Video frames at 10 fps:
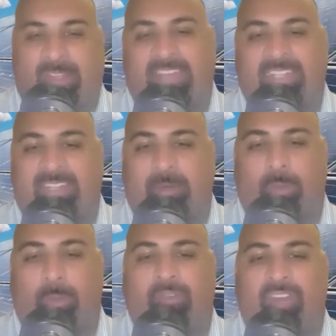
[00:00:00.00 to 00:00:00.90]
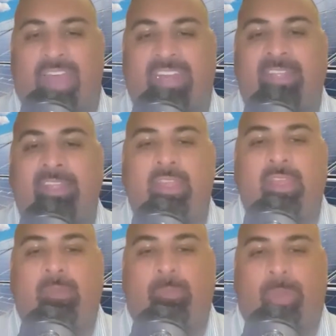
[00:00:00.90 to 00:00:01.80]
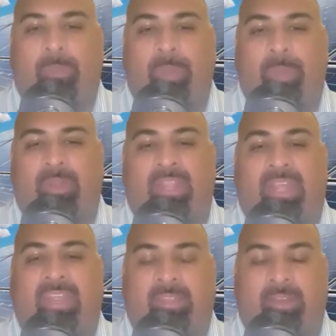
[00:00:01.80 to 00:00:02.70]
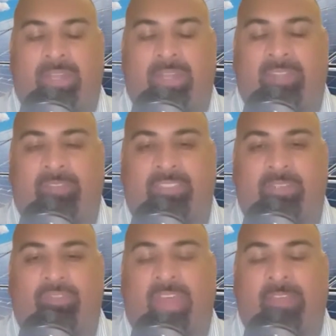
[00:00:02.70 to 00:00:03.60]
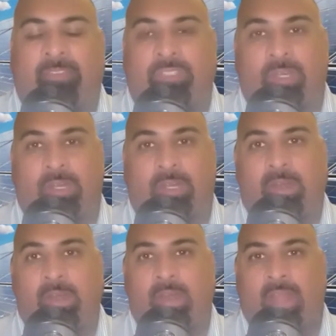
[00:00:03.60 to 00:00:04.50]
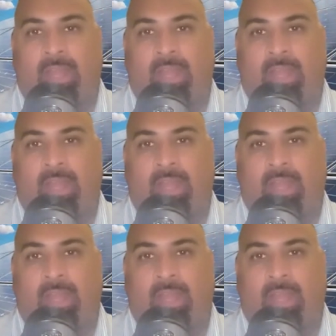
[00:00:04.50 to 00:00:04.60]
content that we're providing, promote, like, and give us a 5-star